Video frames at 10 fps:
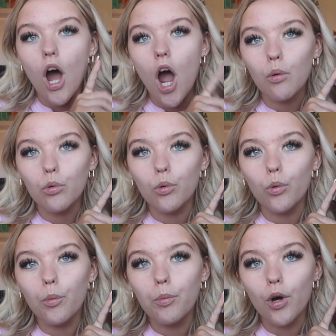I
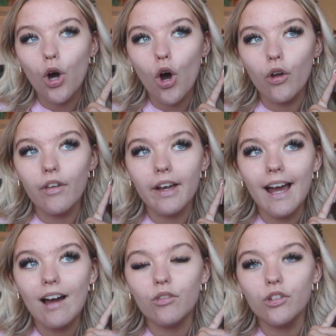will put on a
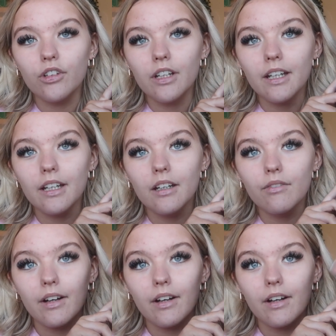Kat Von D